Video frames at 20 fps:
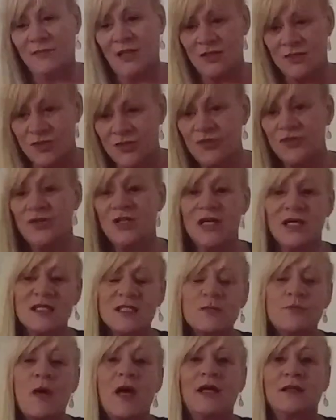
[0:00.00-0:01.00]
truly
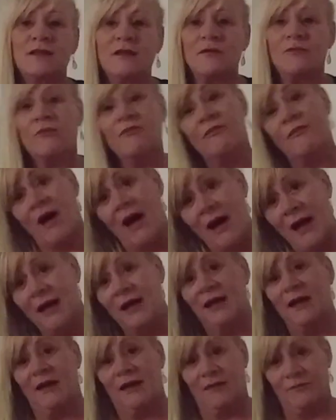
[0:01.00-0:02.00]
expected
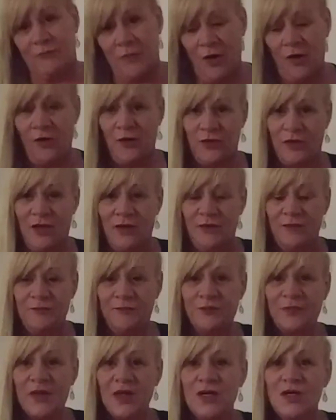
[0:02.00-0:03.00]
my partner
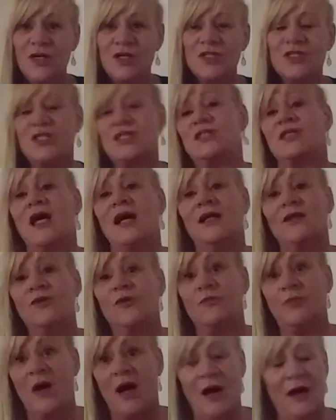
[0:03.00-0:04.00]
to stand
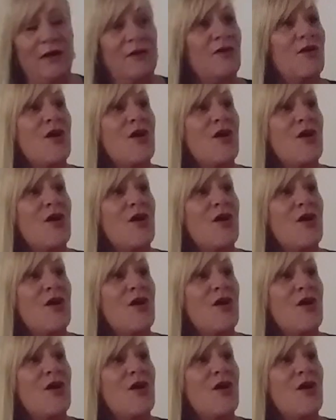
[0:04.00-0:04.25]
up and